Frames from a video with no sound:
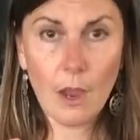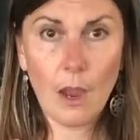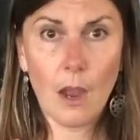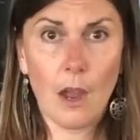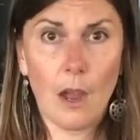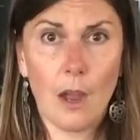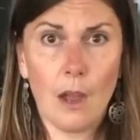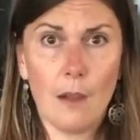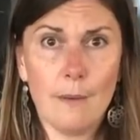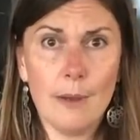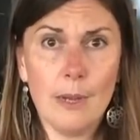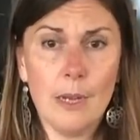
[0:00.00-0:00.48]

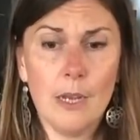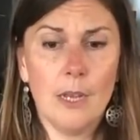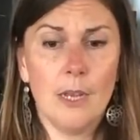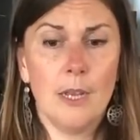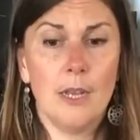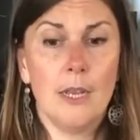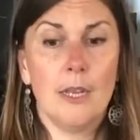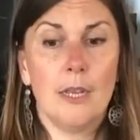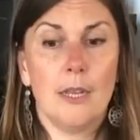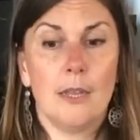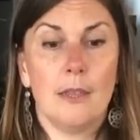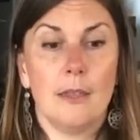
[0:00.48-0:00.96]
uh,
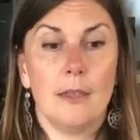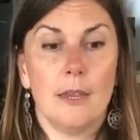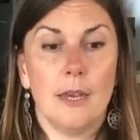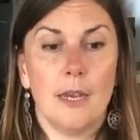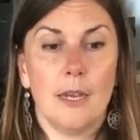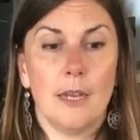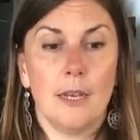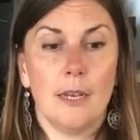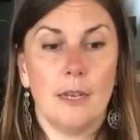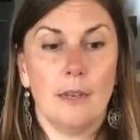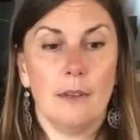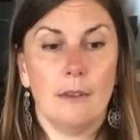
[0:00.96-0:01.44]

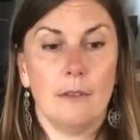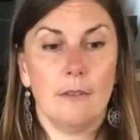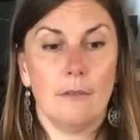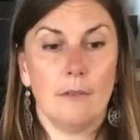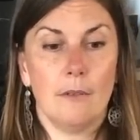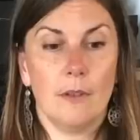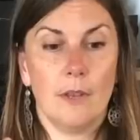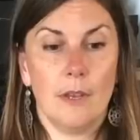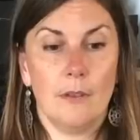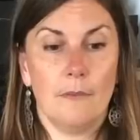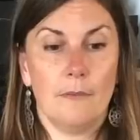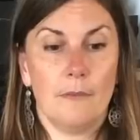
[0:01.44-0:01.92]
then
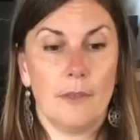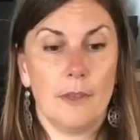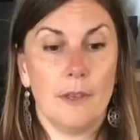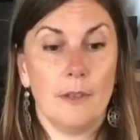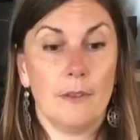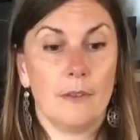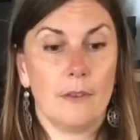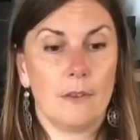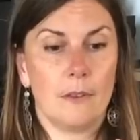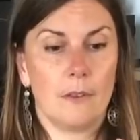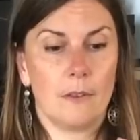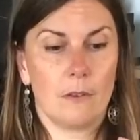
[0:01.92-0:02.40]
if
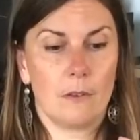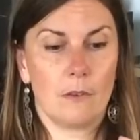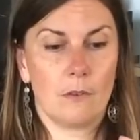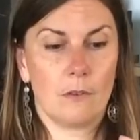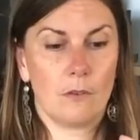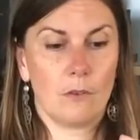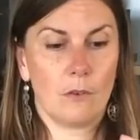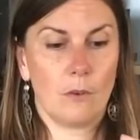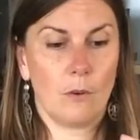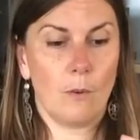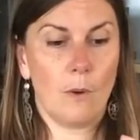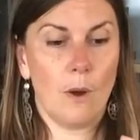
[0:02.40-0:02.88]
this
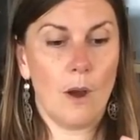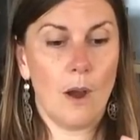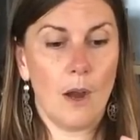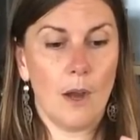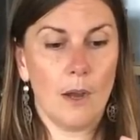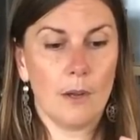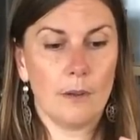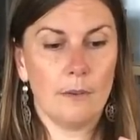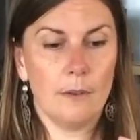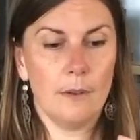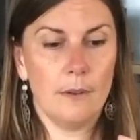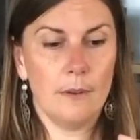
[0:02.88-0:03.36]

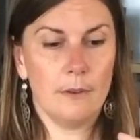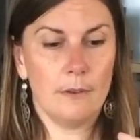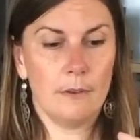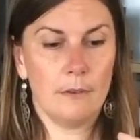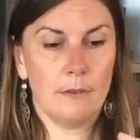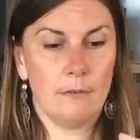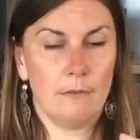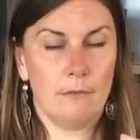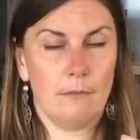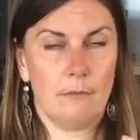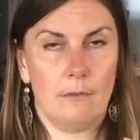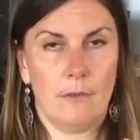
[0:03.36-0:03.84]
quad
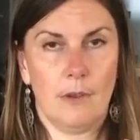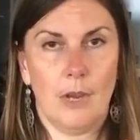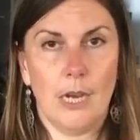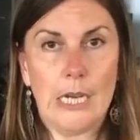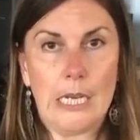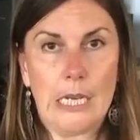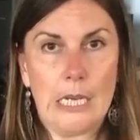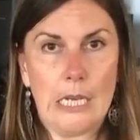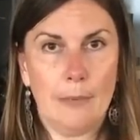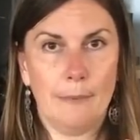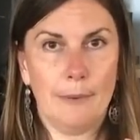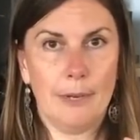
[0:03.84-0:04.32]
I
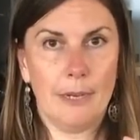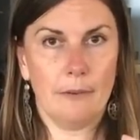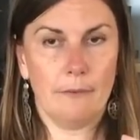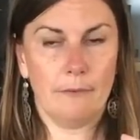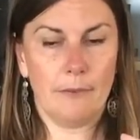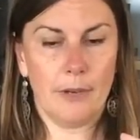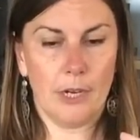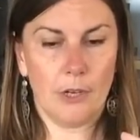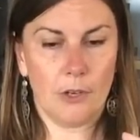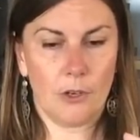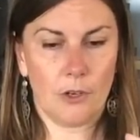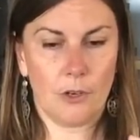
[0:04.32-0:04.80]
T band
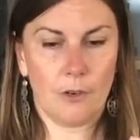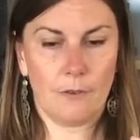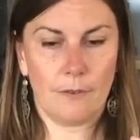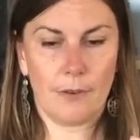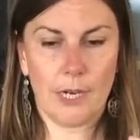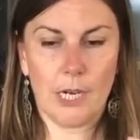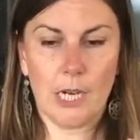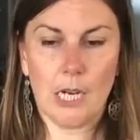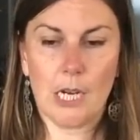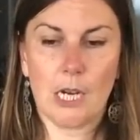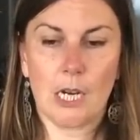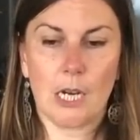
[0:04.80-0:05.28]
fascia over
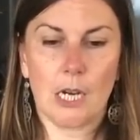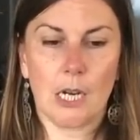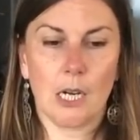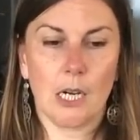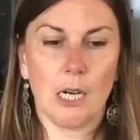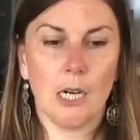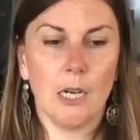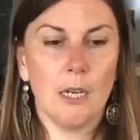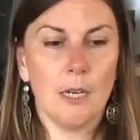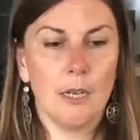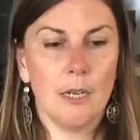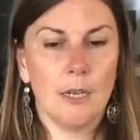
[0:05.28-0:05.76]

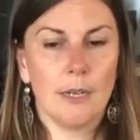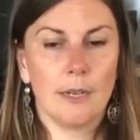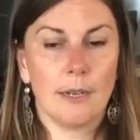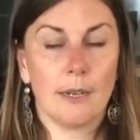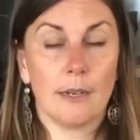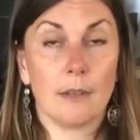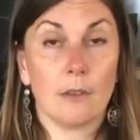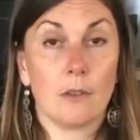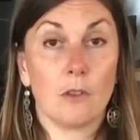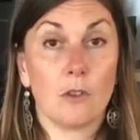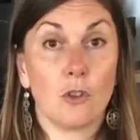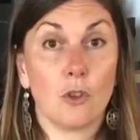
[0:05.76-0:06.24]
here
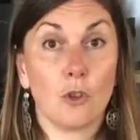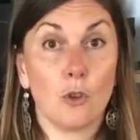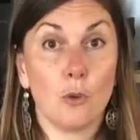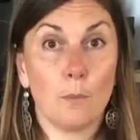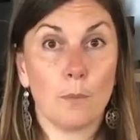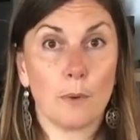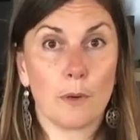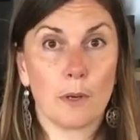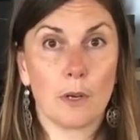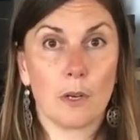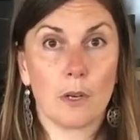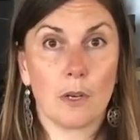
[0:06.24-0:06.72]
gets
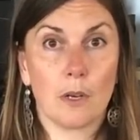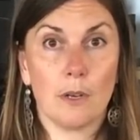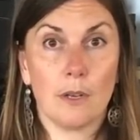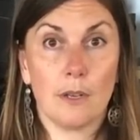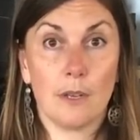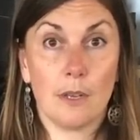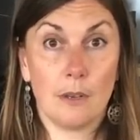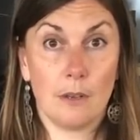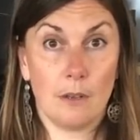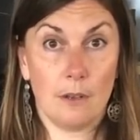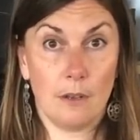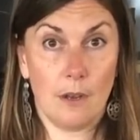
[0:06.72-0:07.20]
super
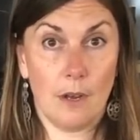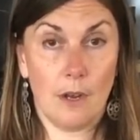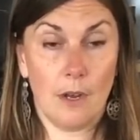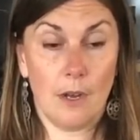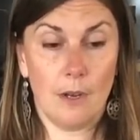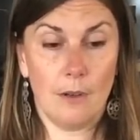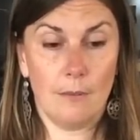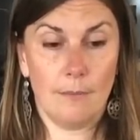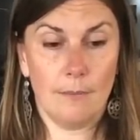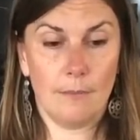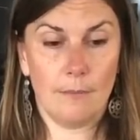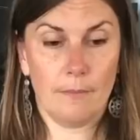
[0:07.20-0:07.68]

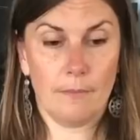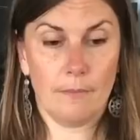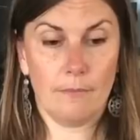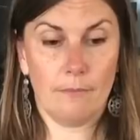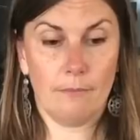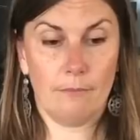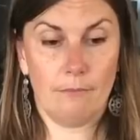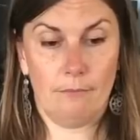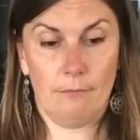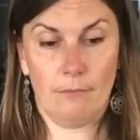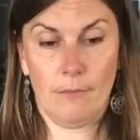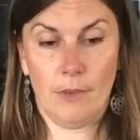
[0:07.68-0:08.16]
um,
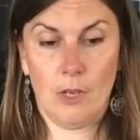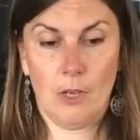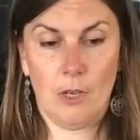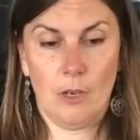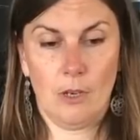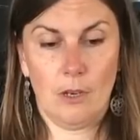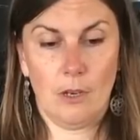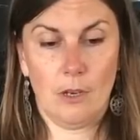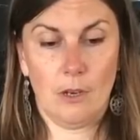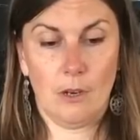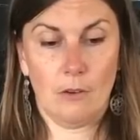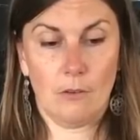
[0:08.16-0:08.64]

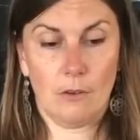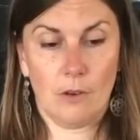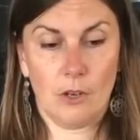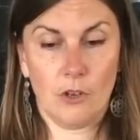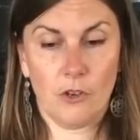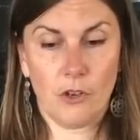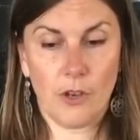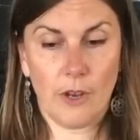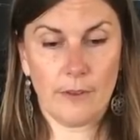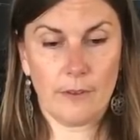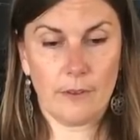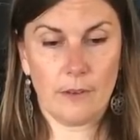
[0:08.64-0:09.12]
you know,
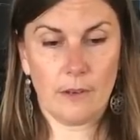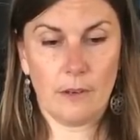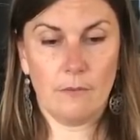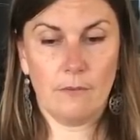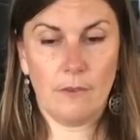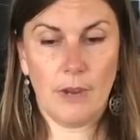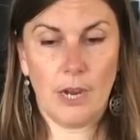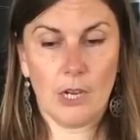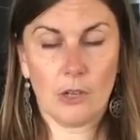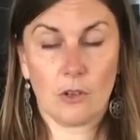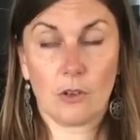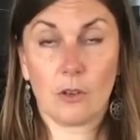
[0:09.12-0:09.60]
congested,
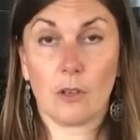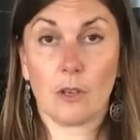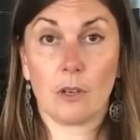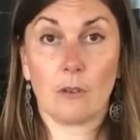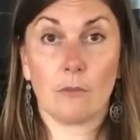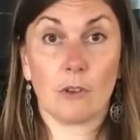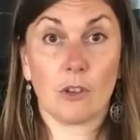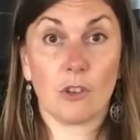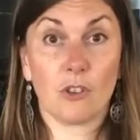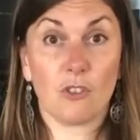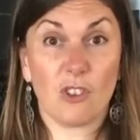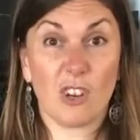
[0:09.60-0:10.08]
fascially
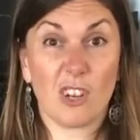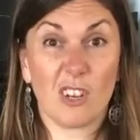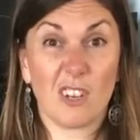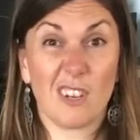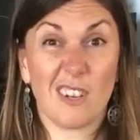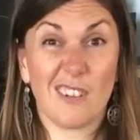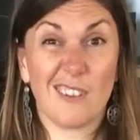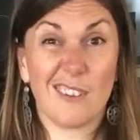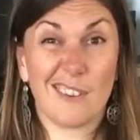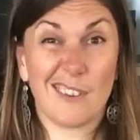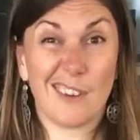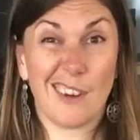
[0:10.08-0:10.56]

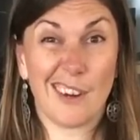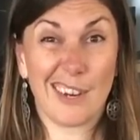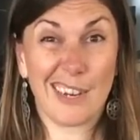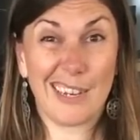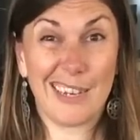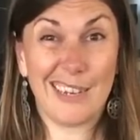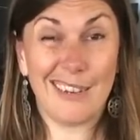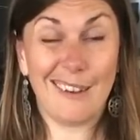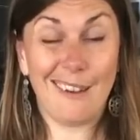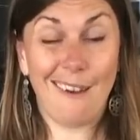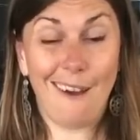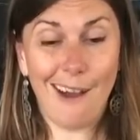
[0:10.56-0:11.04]
restricted, stuck
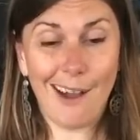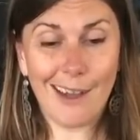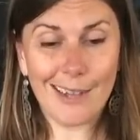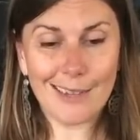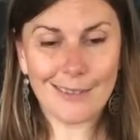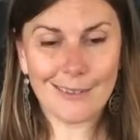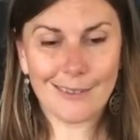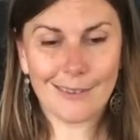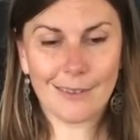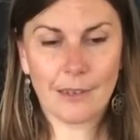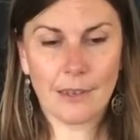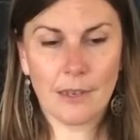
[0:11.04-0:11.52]
in
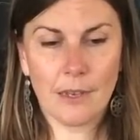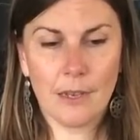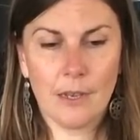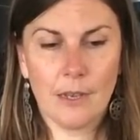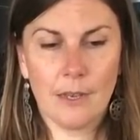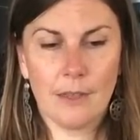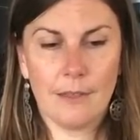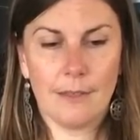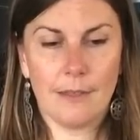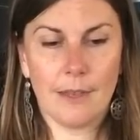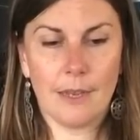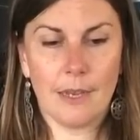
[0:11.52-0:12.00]
knots,
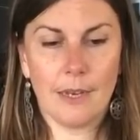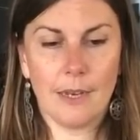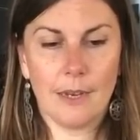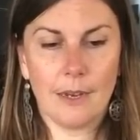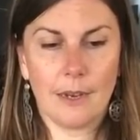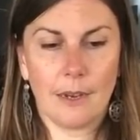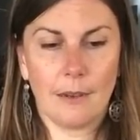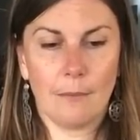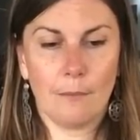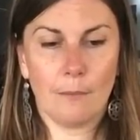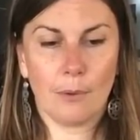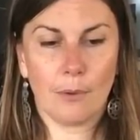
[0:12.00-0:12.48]
then
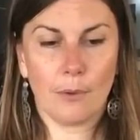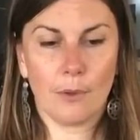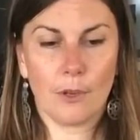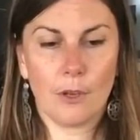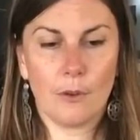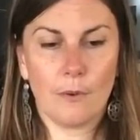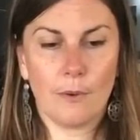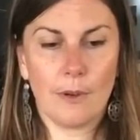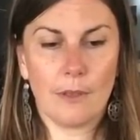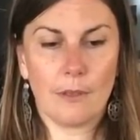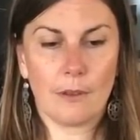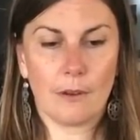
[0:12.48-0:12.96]
it can pull
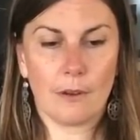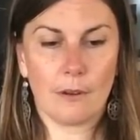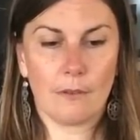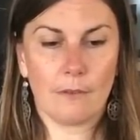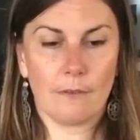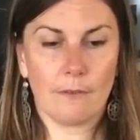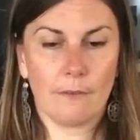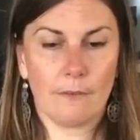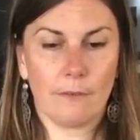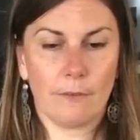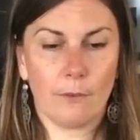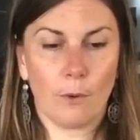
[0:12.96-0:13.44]
you
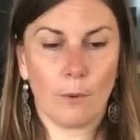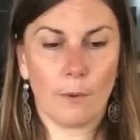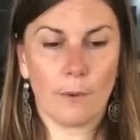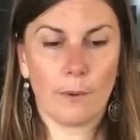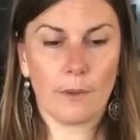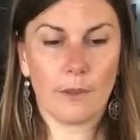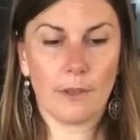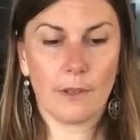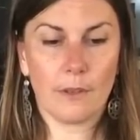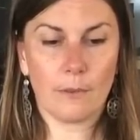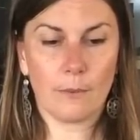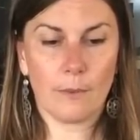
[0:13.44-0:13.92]
either
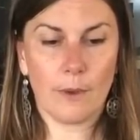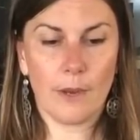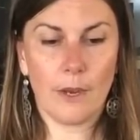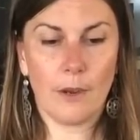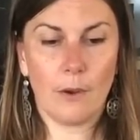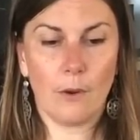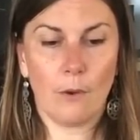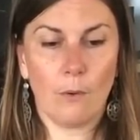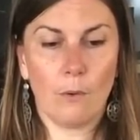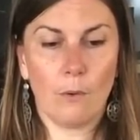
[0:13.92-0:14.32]
forward this way,